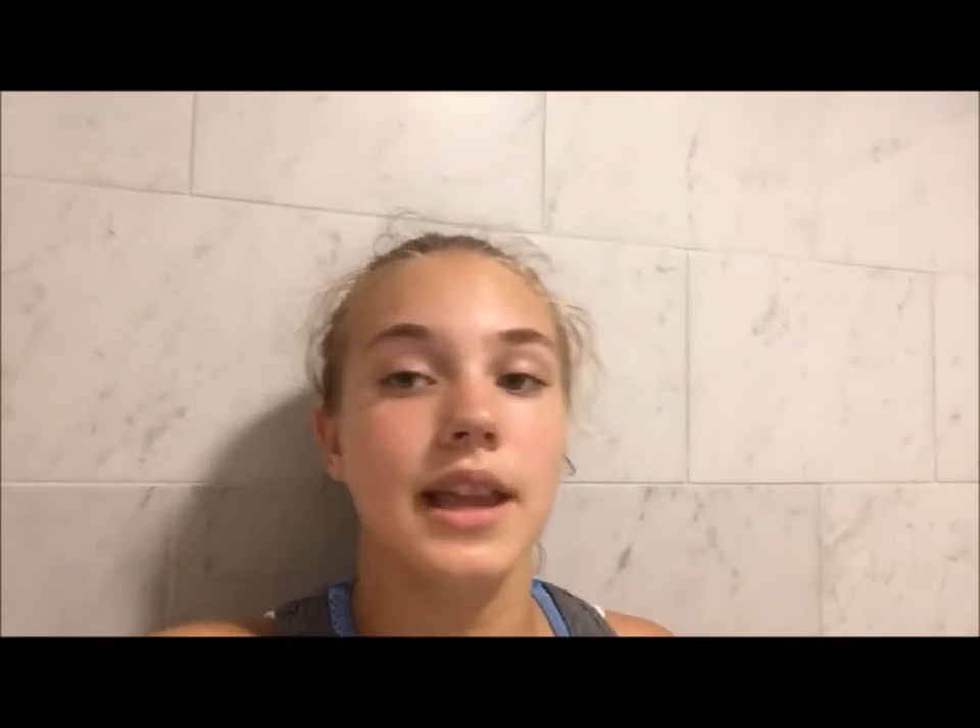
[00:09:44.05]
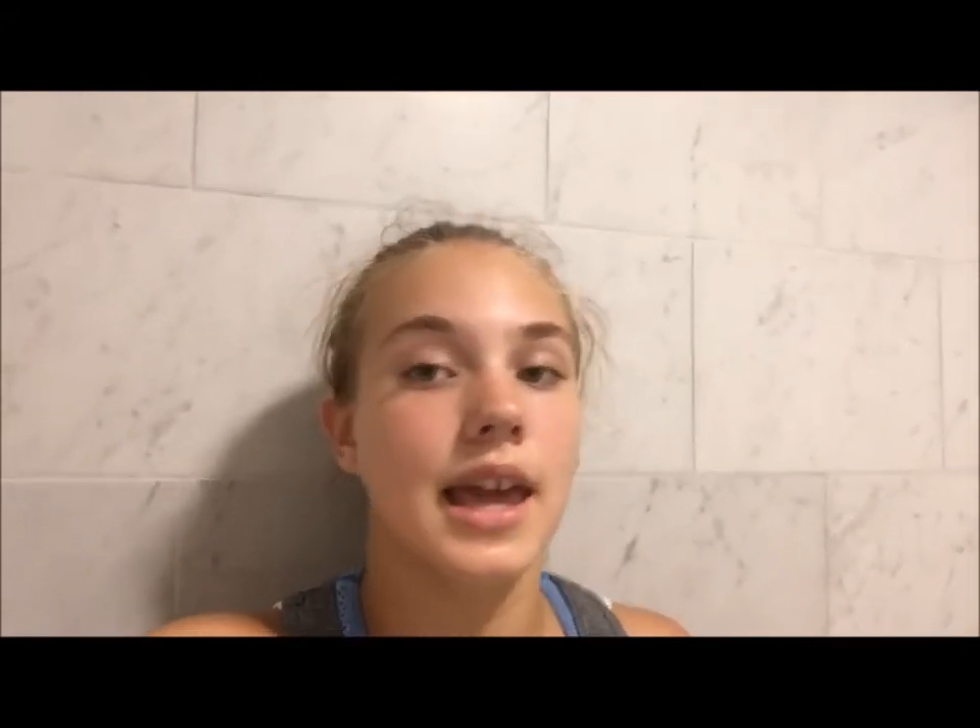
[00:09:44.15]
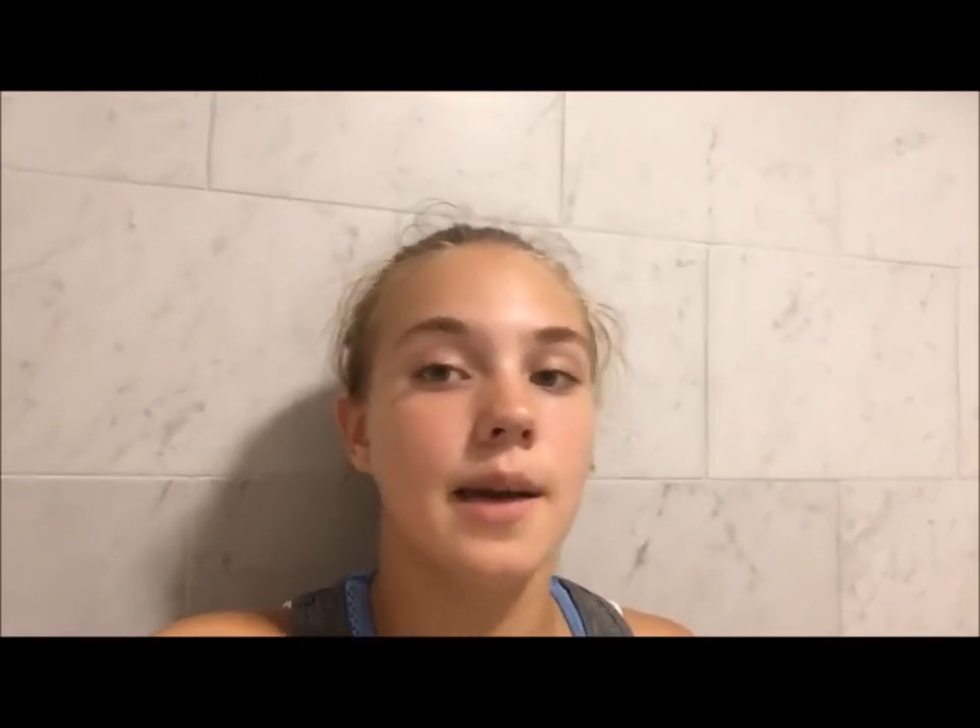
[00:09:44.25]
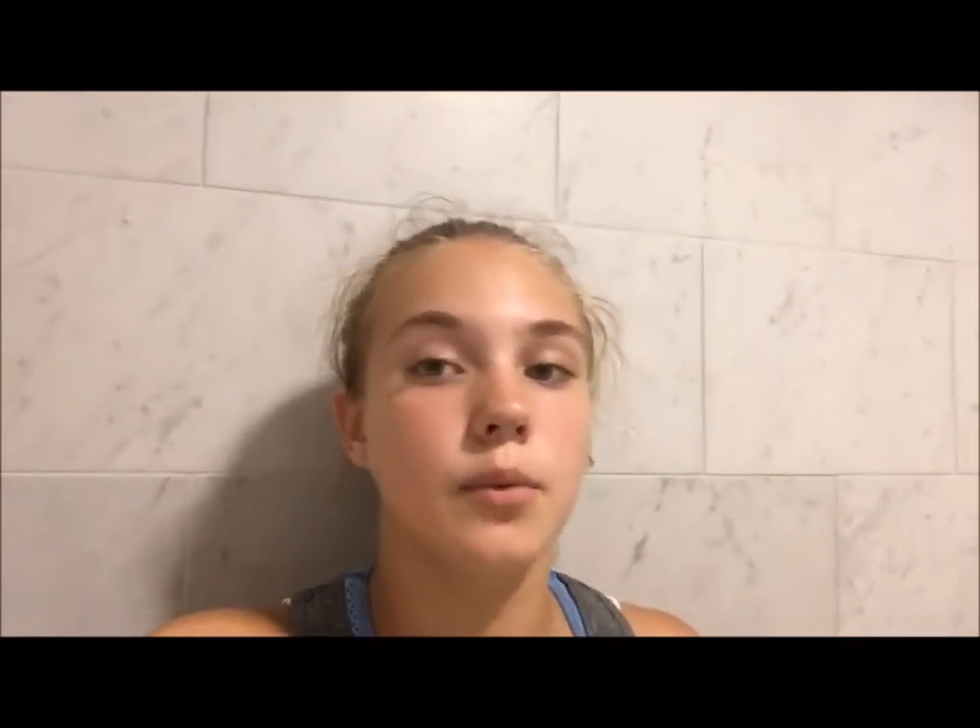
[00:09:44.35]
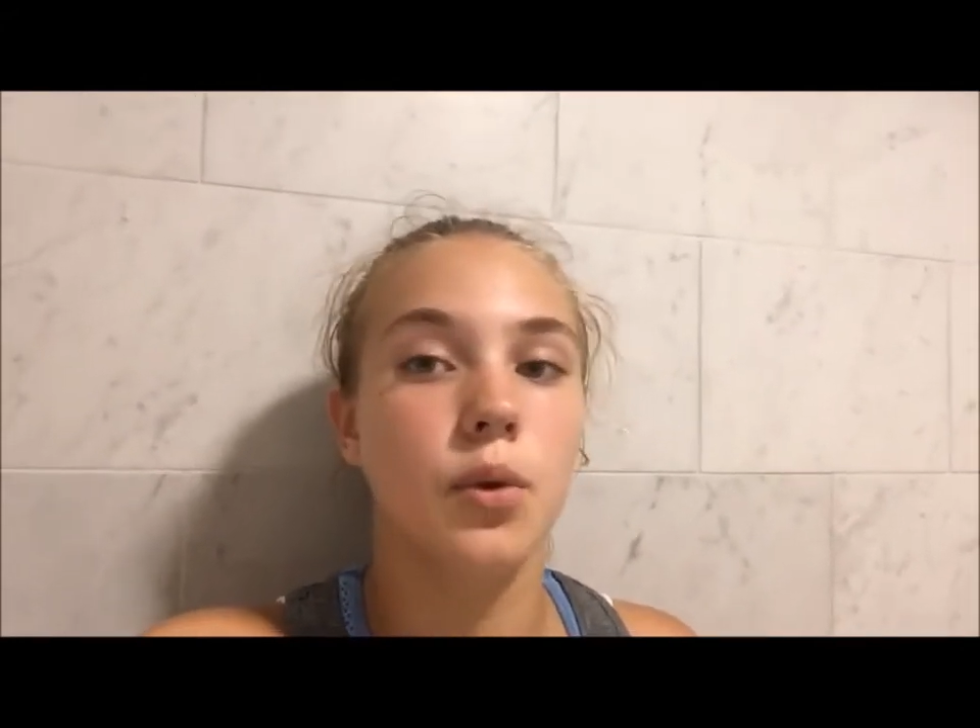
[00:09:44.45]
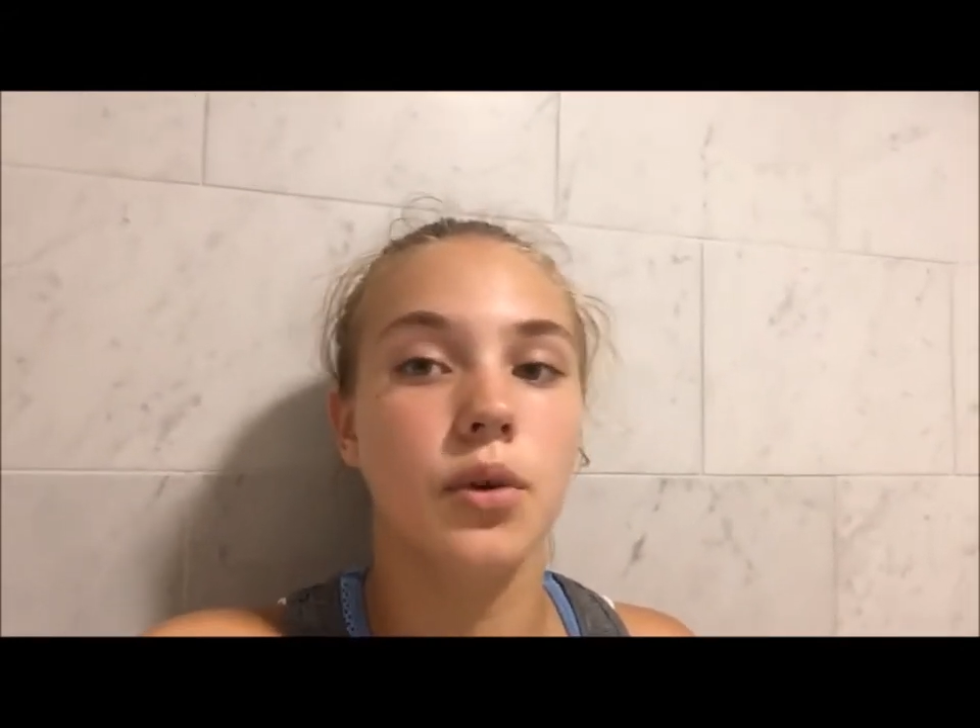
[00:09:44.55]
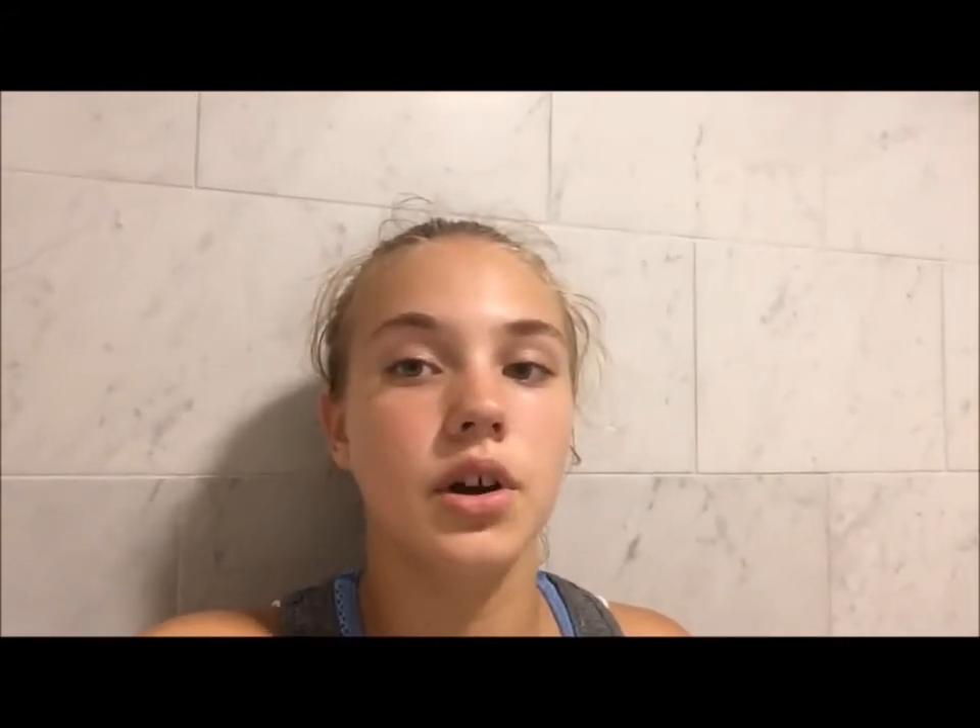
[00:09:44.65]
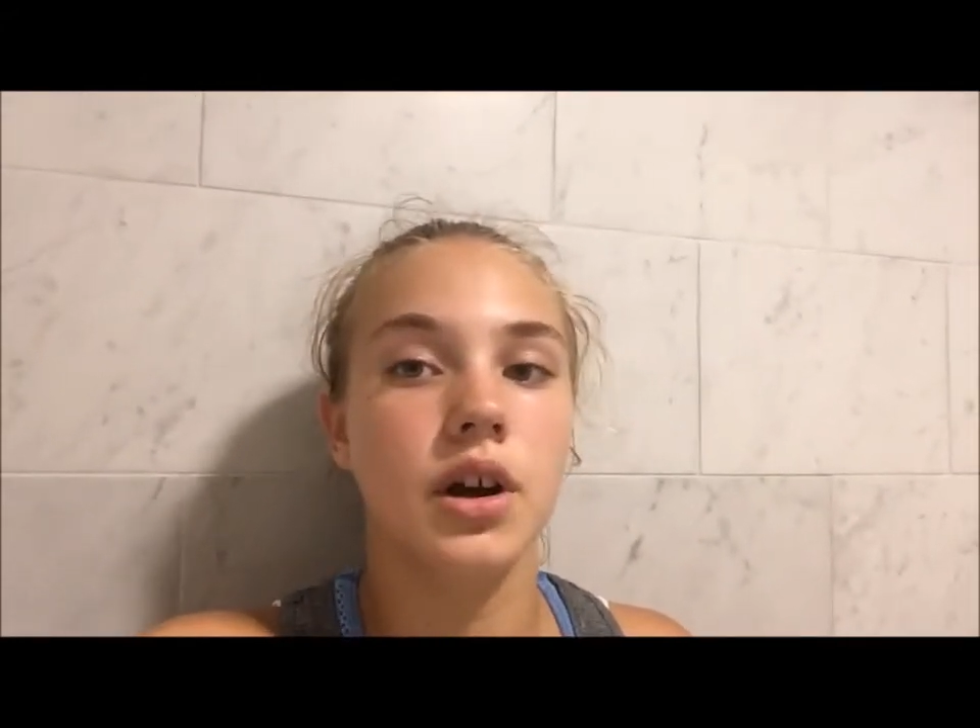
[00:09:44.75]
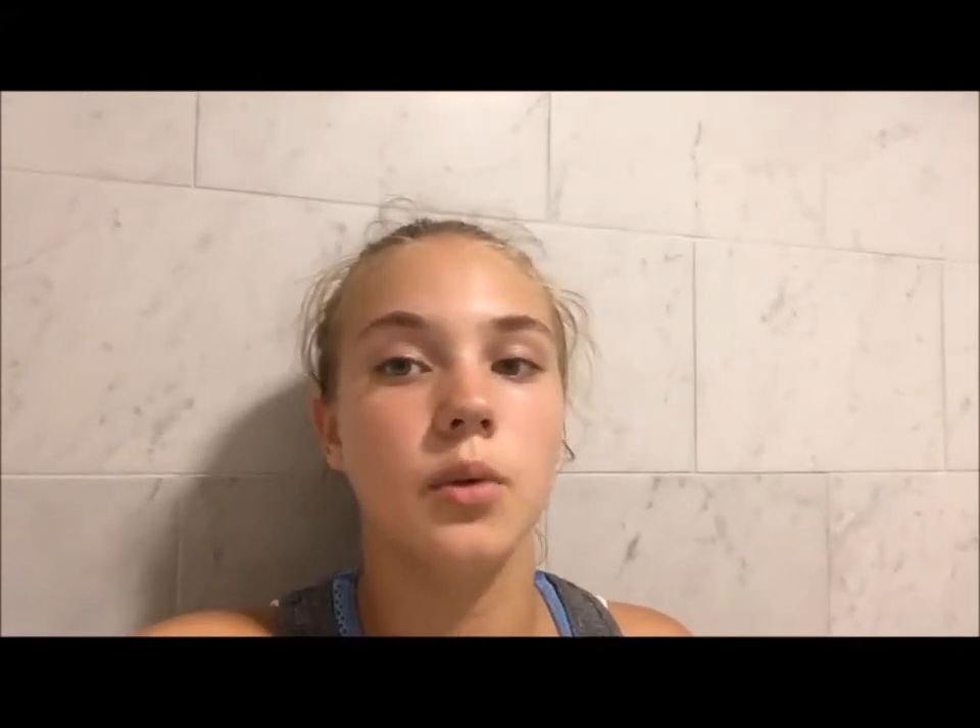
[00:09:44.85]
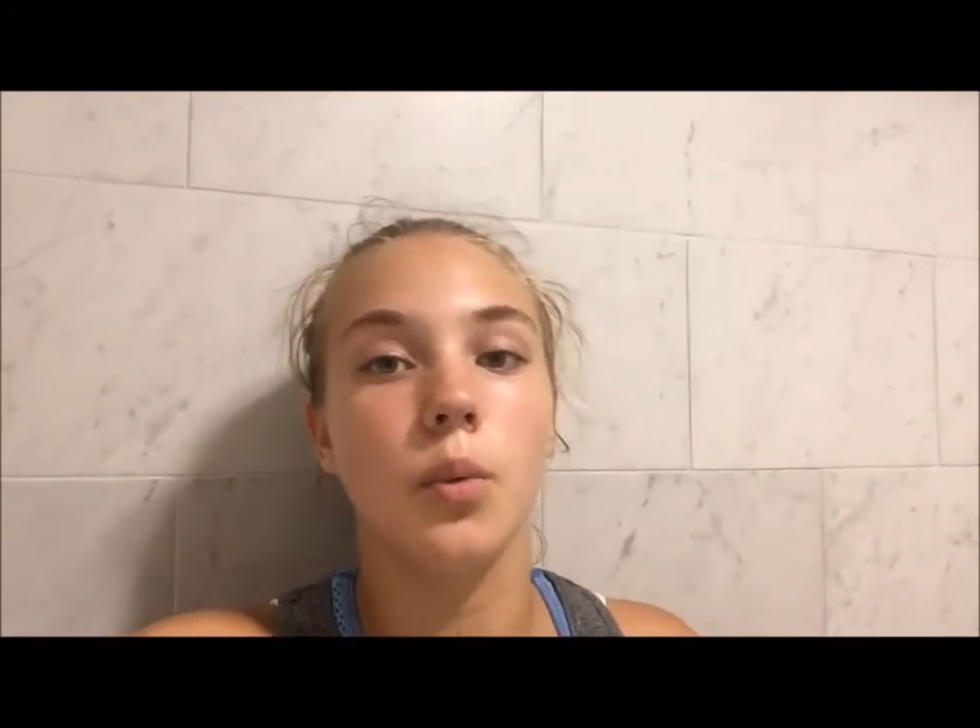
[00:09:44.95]

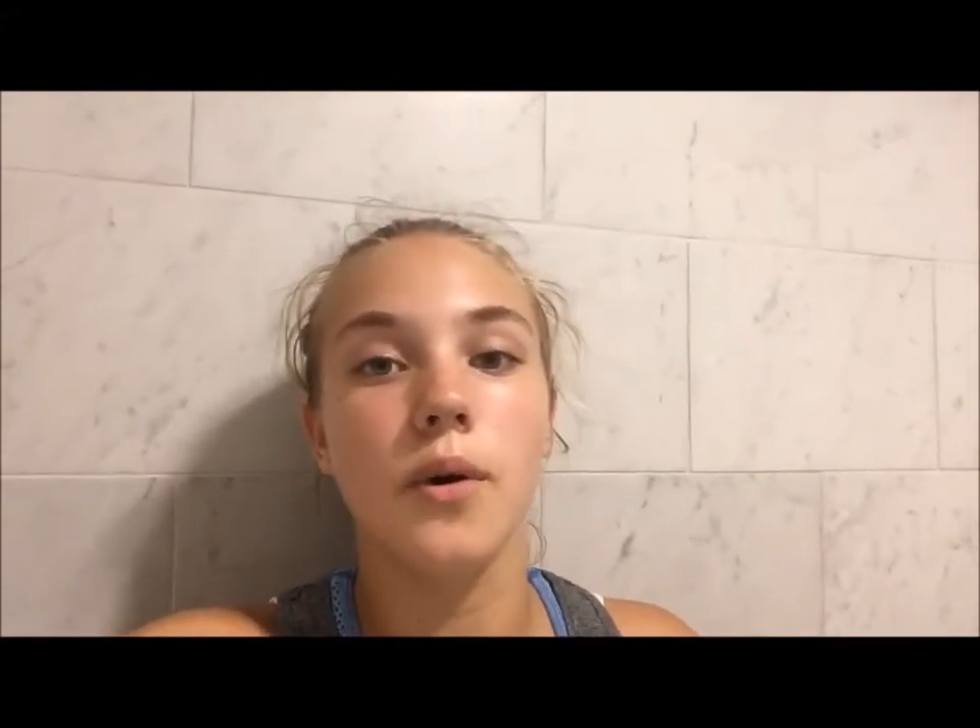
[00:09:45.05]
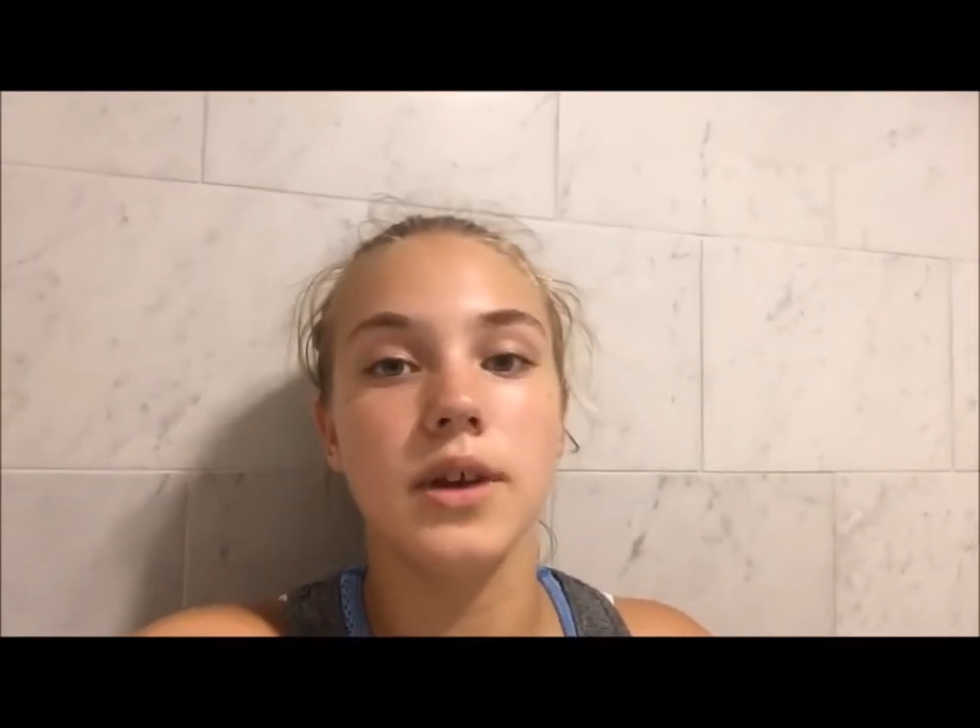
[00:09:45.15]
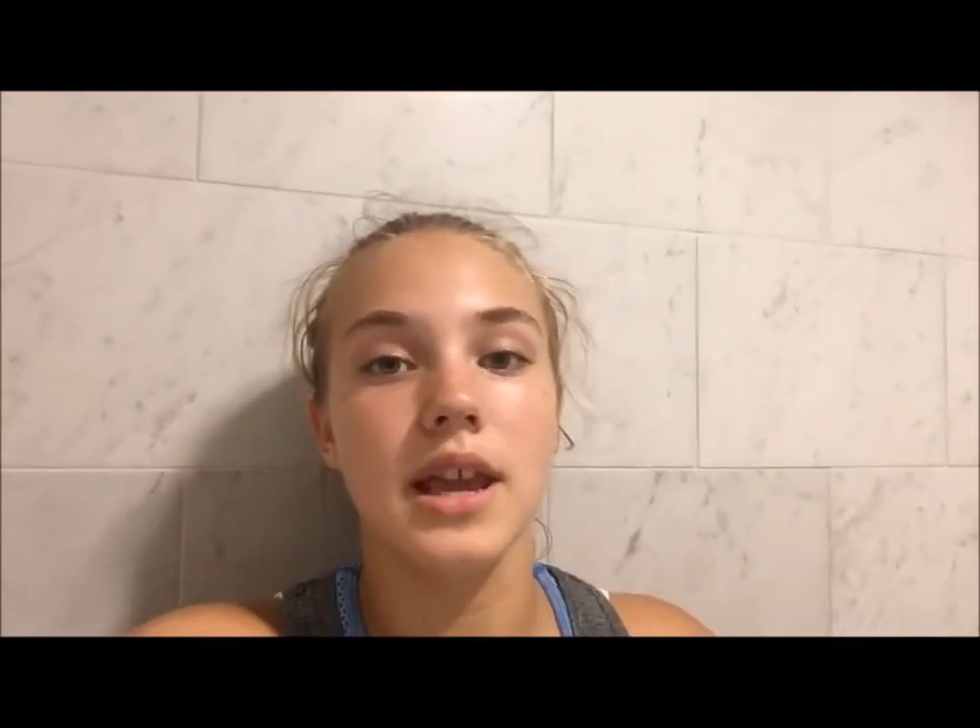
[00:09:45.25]
camcorder won't